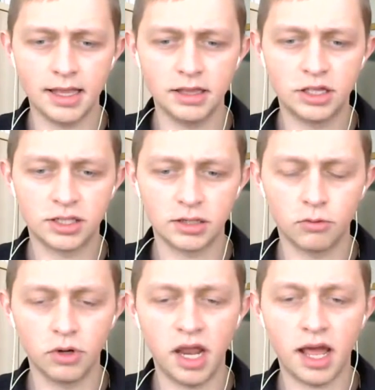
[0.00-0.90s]
And
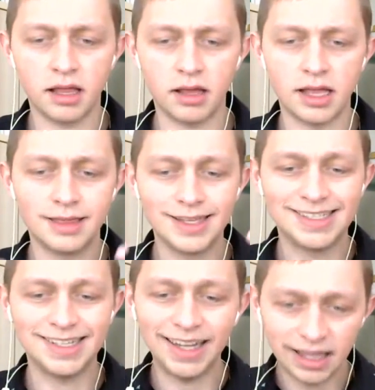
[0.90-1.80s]

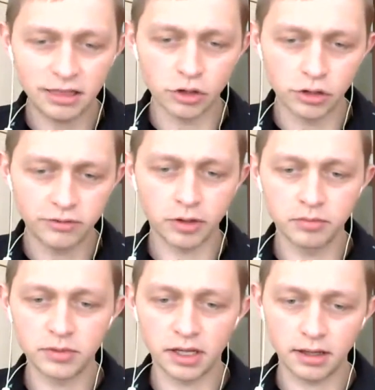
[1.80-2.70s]
this Ether
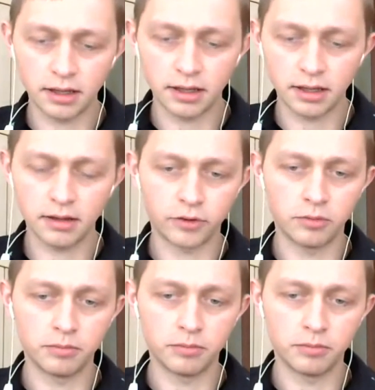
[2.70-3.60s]
from
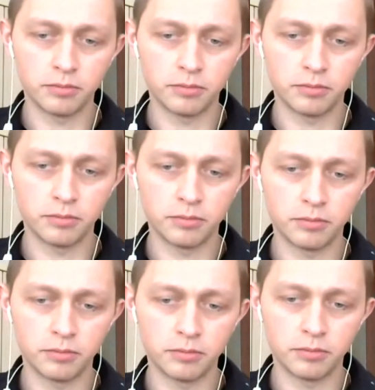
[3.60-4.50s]
the
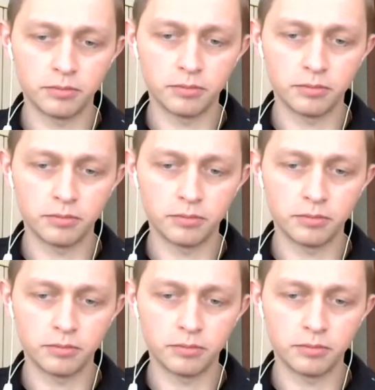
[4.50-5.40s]
smart
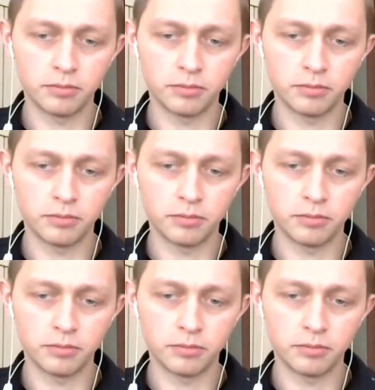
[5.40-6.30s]
contracts,
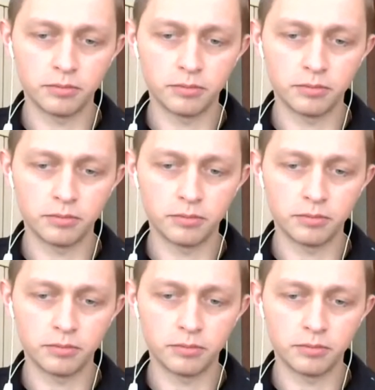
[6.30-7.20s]

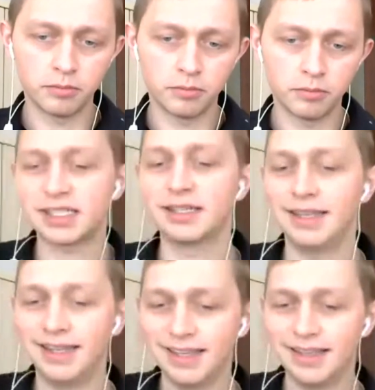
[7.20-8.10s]
gonna
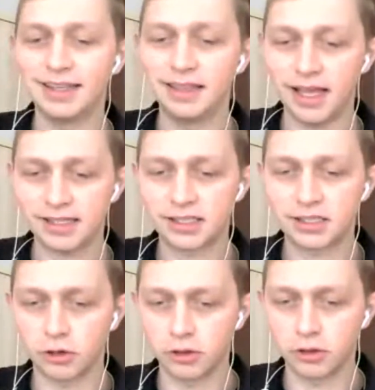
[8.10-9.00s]
be invested
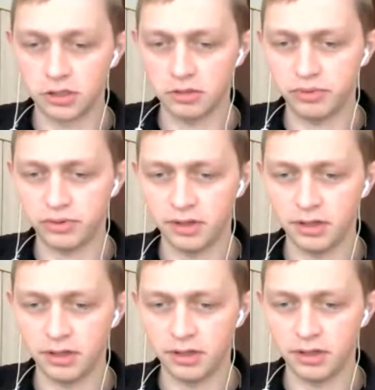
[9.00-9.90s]
in the next
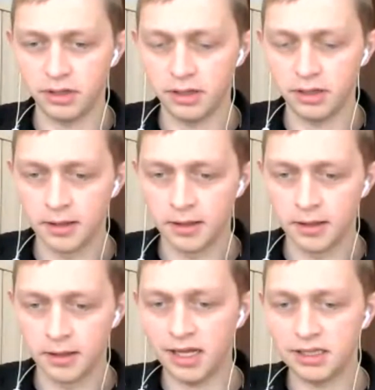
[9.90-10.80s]
startup
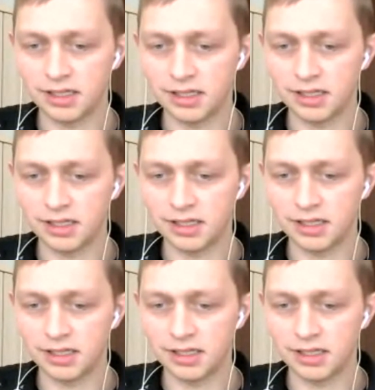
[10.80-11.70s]

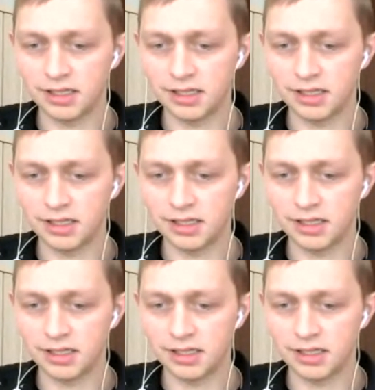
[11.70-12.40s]
makers.